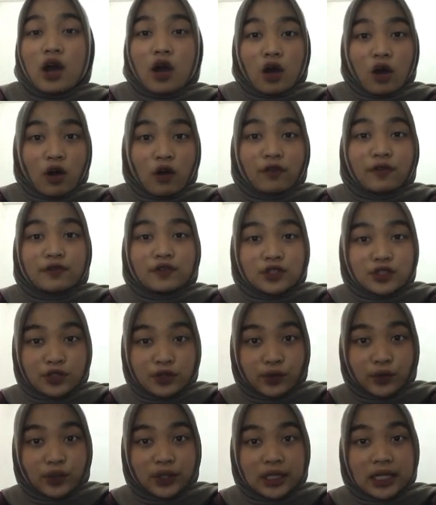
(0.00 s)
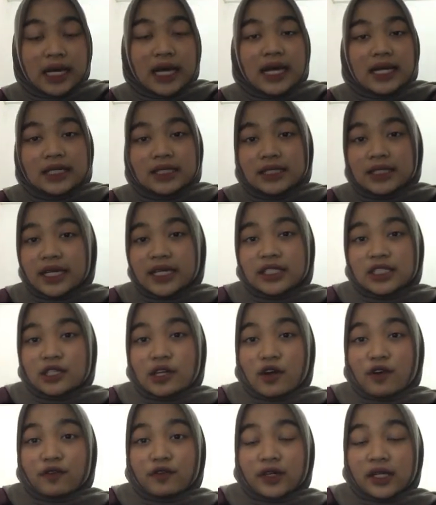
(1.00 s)
of truth. The nature
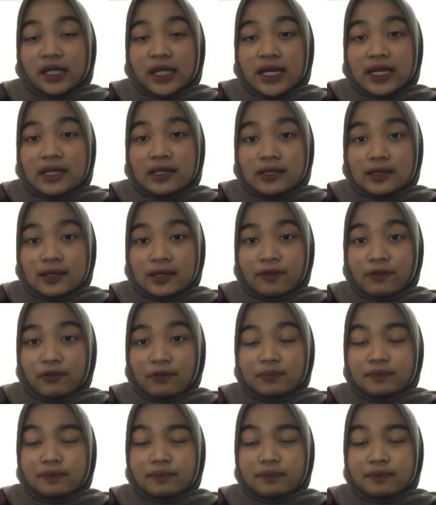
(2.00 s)
of relative